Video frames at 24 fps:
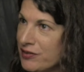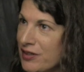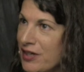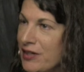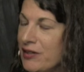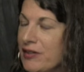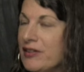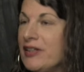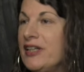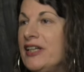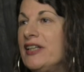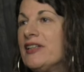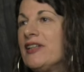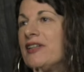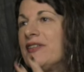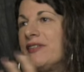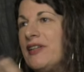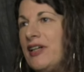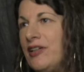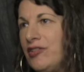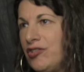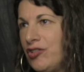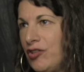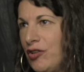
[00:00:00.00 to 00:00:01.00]
and
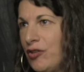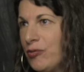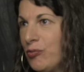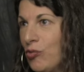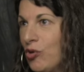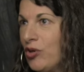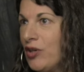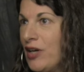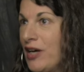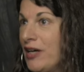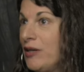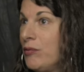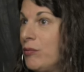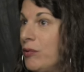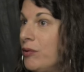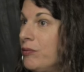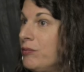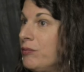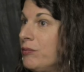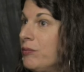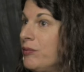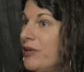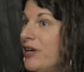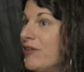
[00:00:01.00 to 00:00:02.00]
legalization is more like what
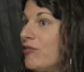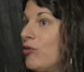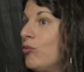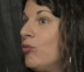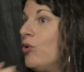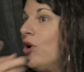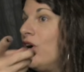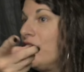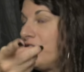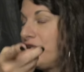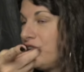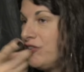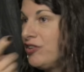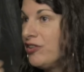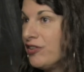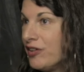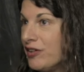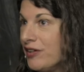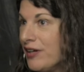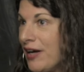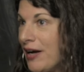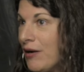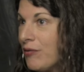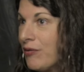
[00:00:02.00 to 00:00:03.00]
we have in
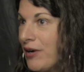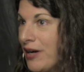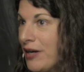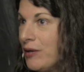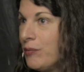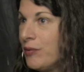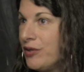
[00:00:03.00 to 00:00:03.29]
Washington now, right,